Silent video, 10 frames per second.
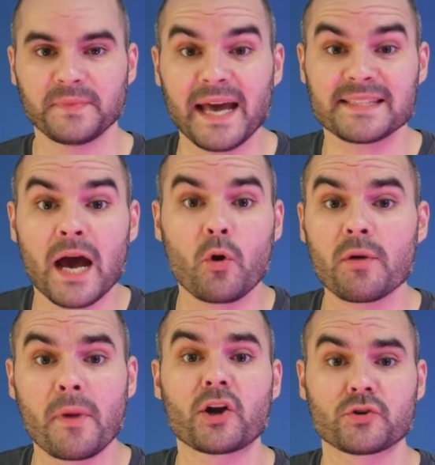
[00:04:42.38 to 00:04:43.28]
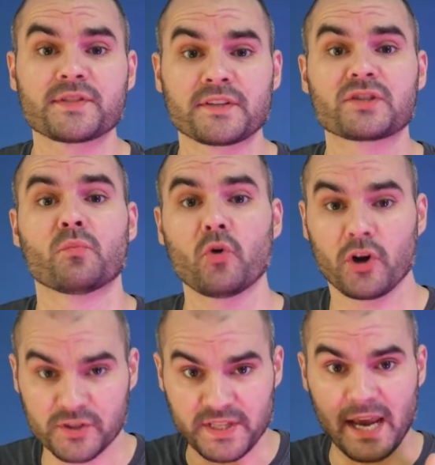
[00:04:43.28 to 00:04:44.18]
That's how our modern system
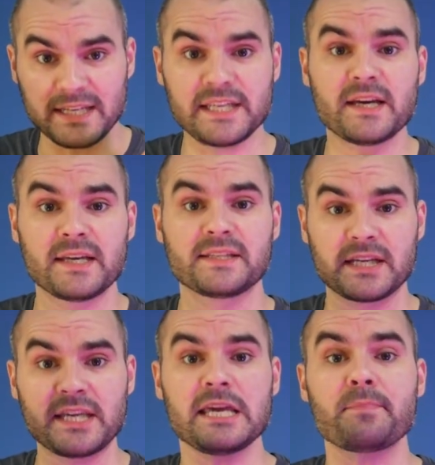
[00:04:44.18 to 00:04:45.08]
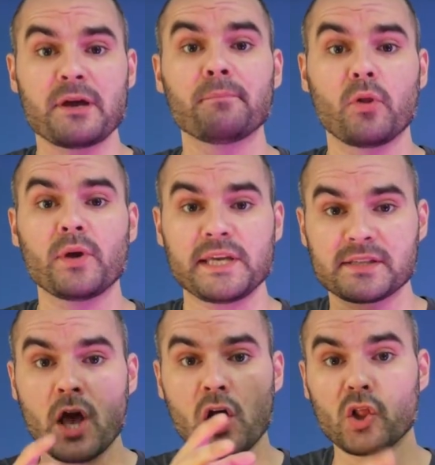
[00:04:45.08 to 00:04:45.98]
works. The idea is to keep employees
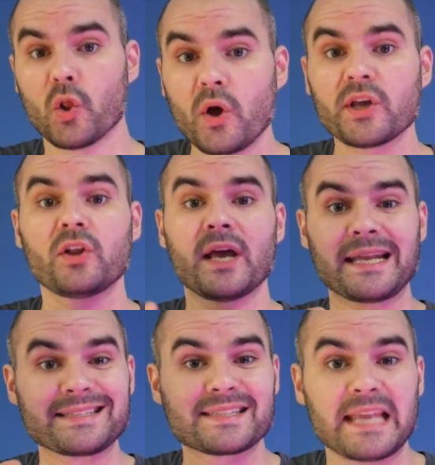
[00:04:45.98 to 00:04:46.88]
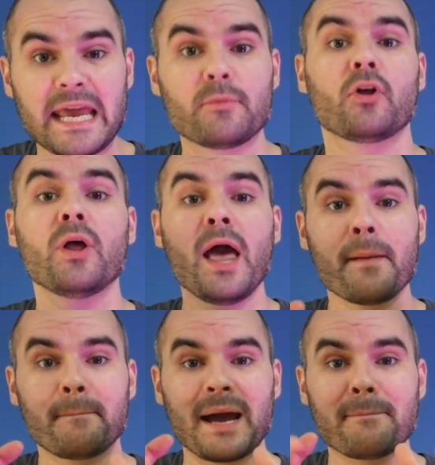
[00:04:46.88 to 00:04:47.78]
loyal and stable
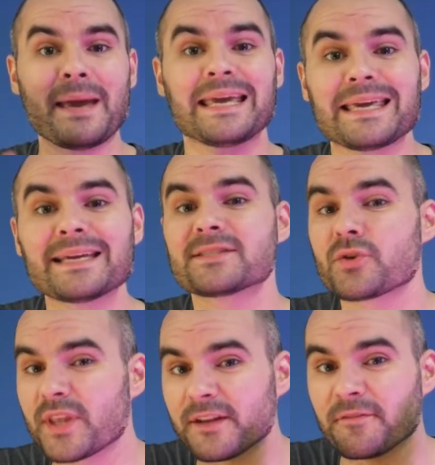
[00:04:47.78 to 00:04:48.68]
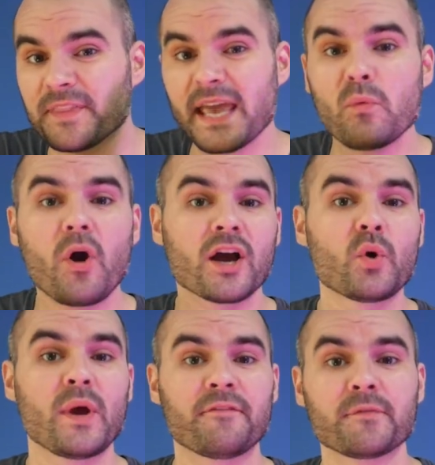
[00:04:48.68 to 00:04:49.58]
by making it so that if they walk
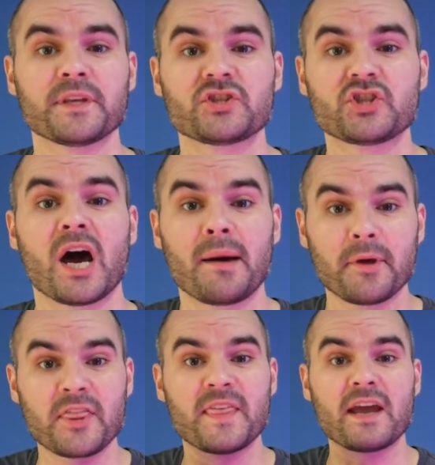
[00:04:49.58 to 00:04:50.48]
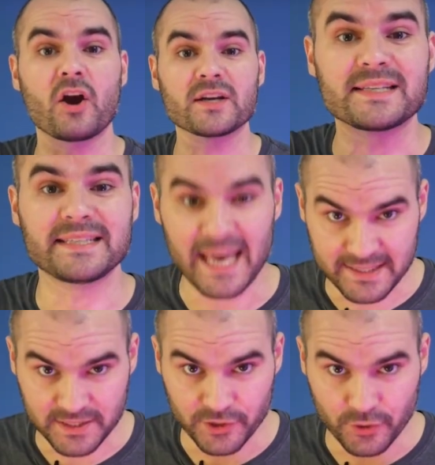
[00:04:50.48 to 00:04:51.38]
away from this job, they are
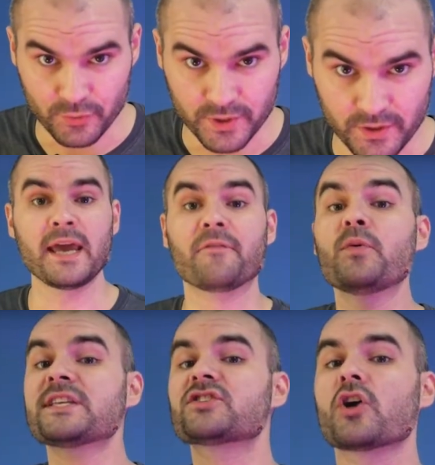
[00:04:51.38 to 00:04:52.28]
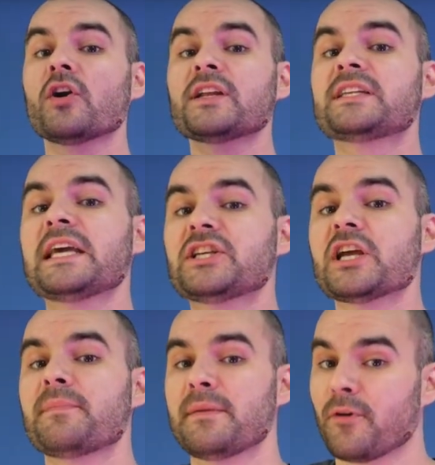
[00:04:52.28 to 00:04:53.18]
destitute. If we started
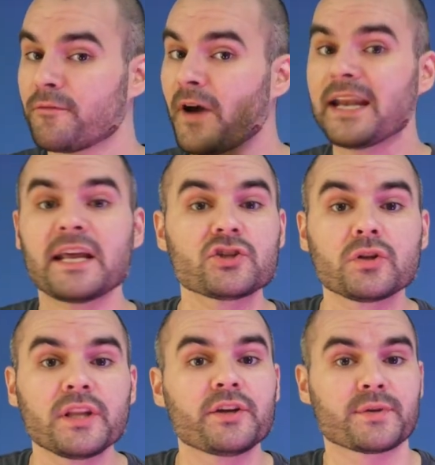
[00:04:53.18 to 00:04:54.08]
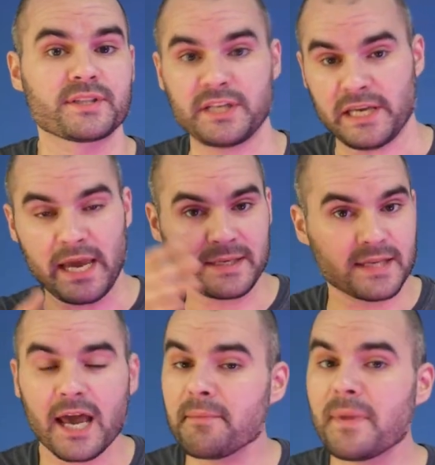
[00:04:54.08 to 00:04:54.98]
teaching people financial literacy and
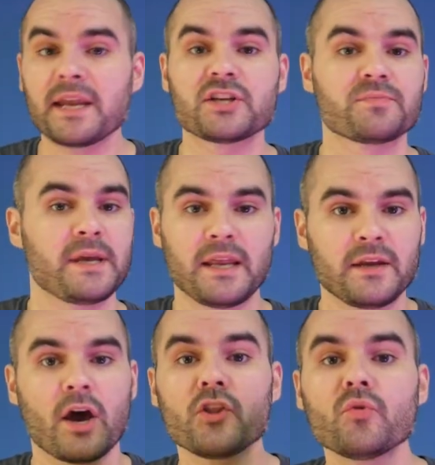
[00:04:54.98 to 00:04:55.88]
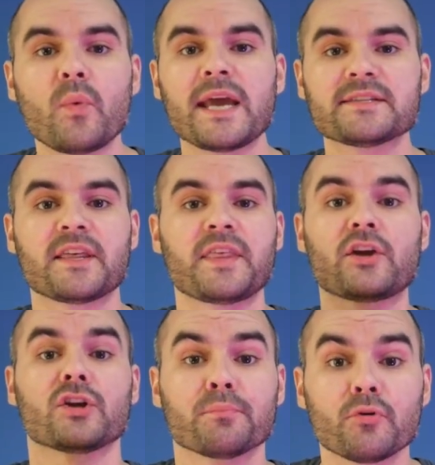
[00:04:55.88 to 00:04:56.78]
time management and other ways that they
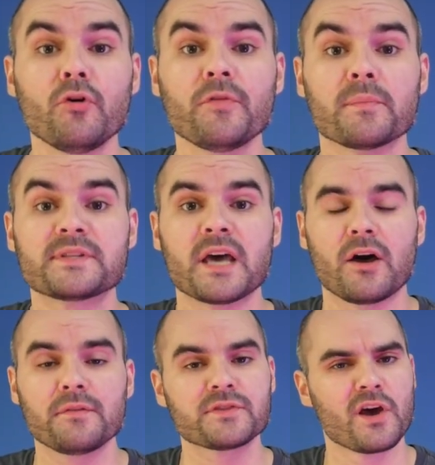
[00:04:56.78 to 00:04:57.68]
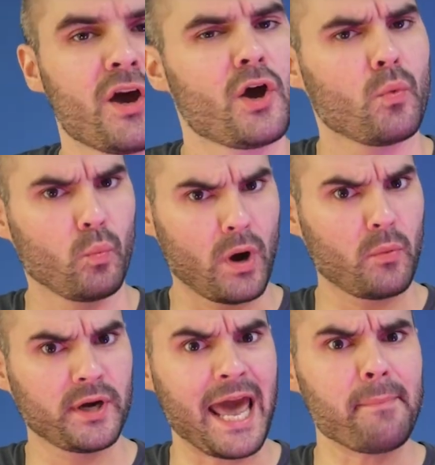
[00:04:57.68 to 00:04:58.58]
could improve themselves, what
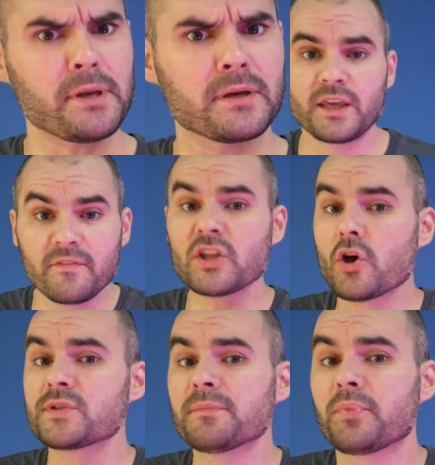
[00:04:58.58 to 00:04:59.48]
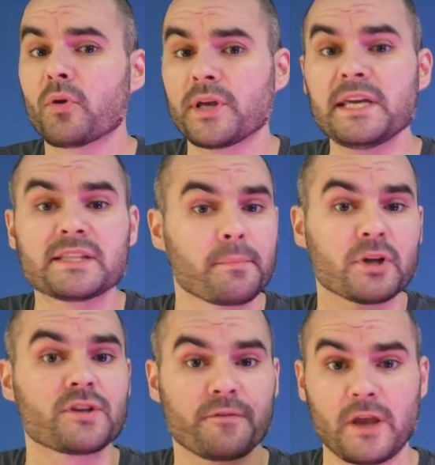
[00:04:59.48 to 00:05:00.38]
would happen? Giving those employees a
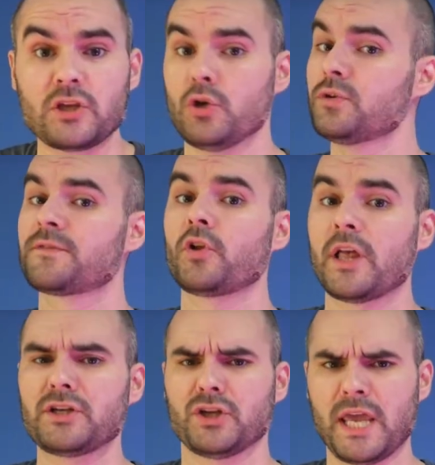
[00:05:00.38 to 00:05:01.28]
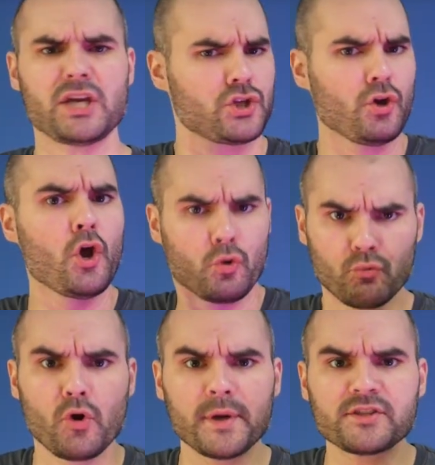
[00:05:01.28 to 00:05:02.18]
bunch of useful education
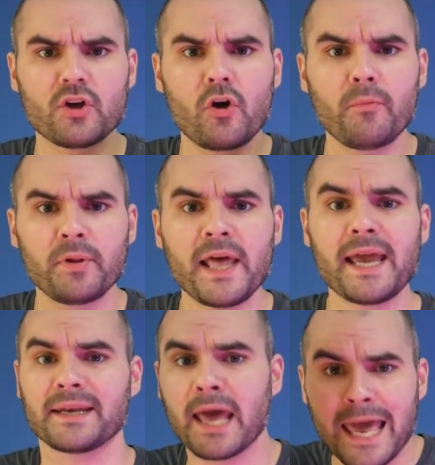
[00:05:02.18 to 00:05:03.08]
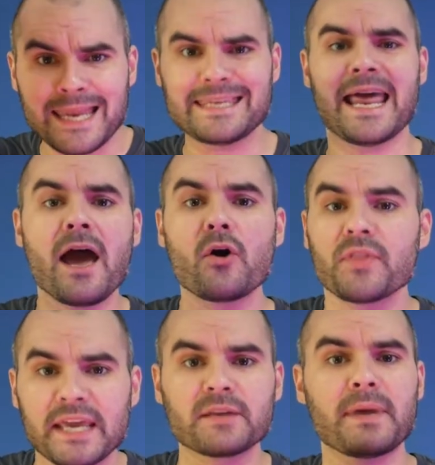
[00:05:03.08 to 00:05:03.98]
ruins the whole plan. Now
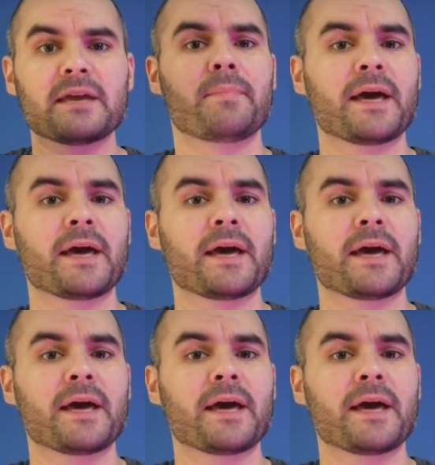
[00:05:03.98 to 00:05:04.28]
they can make